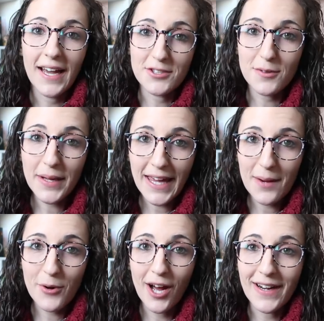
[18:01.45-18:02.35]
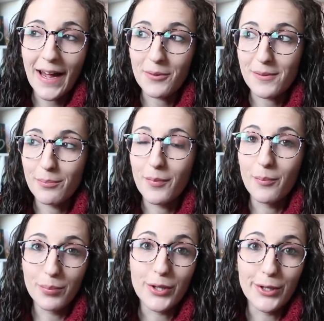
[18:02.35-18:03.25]
I turned my camera on and I was
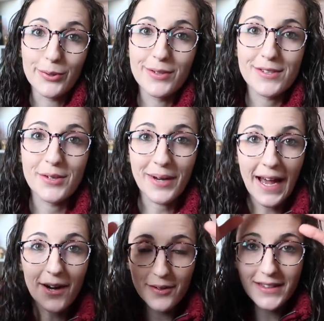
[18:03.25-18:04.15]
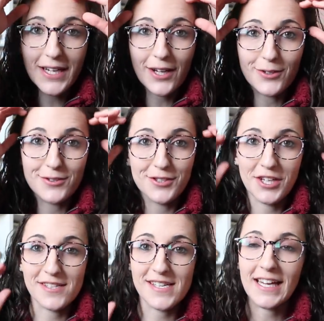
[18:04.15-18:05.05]
blue, so now the color's
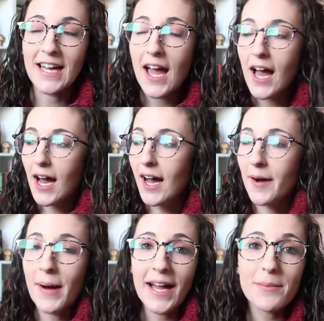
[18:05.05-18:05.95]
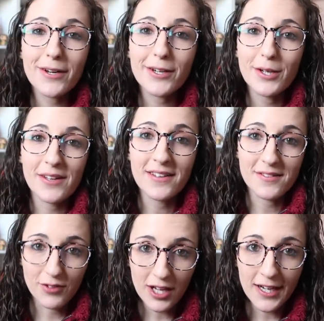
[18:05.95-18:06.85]
adjusting. I'm here to close out
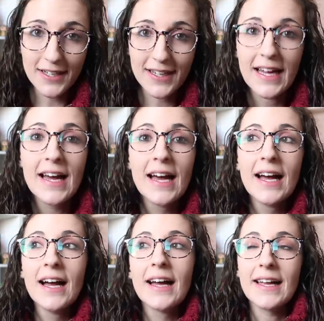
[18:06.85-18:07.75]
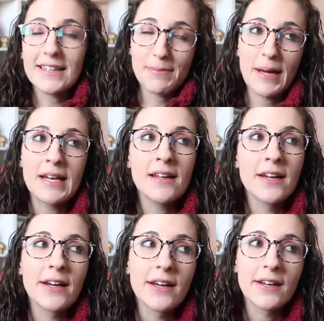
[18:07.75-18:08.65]
this vlog. It's been
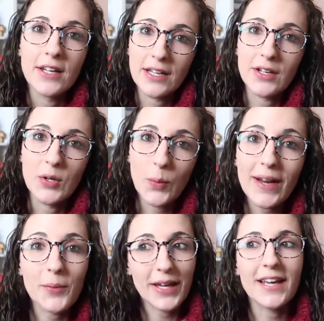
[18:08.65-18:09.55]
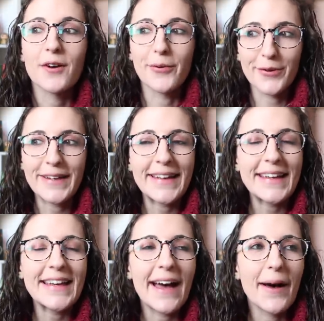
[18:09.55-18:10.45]
quite a week of
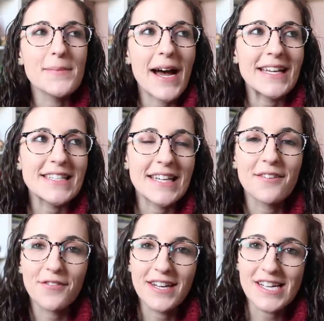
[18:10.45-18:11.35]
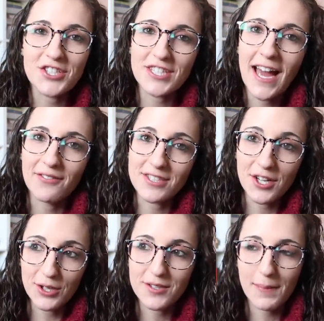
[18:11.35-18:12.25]
reading. I did finish To Have and
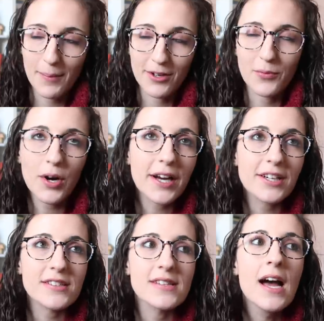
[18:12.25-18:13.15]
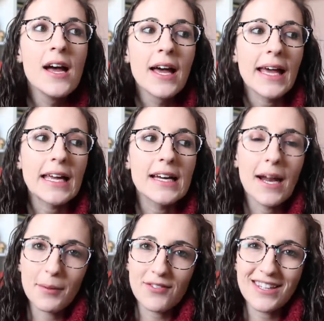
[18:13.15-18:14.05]
To Hoax by Martha Waters,
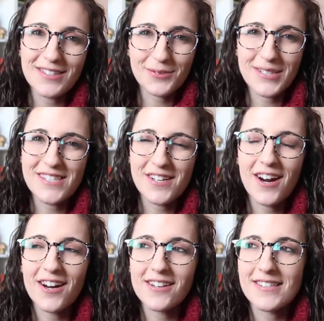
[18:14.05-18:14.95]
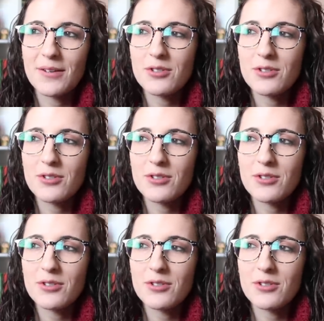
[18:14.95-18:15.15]
and I'm giving this 3 stars.